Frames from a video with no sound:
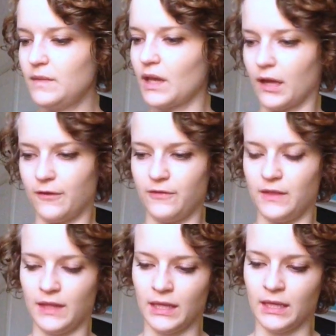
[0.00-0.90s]
of
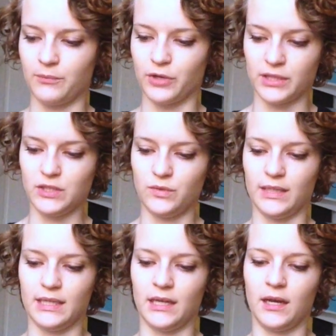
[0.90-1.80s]
the Brooklyn
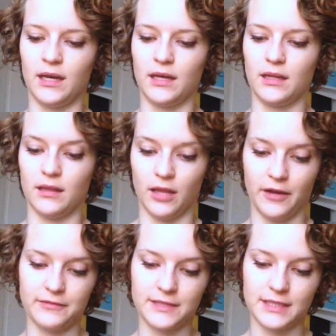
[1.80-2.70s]
Tweed
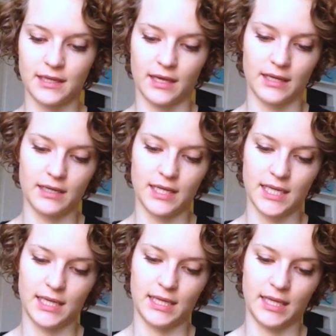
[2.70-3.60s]
Loft, again,
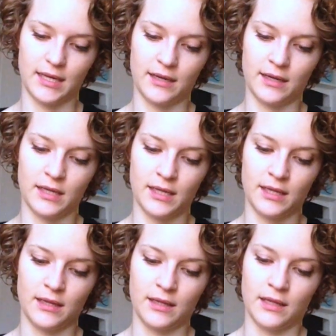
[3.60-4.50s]
in
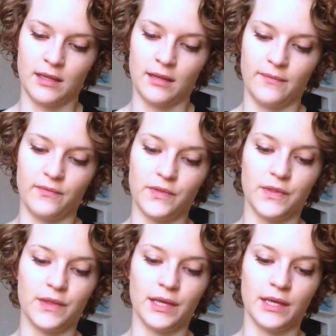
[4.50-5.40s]

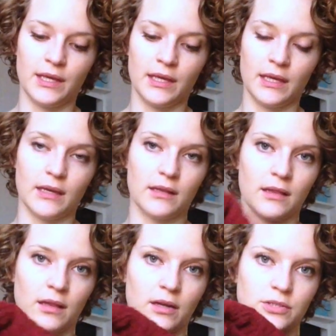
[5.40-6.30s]
the
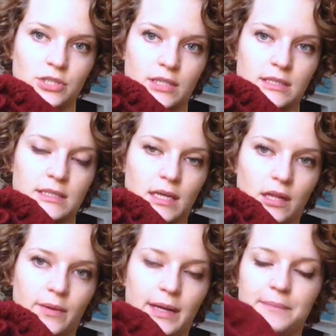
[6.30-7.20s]
Long John's
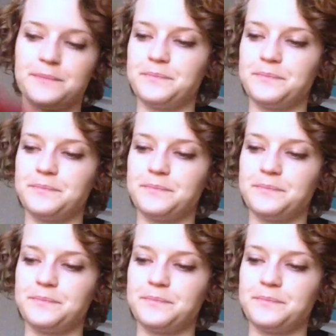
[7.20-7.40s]
colorway.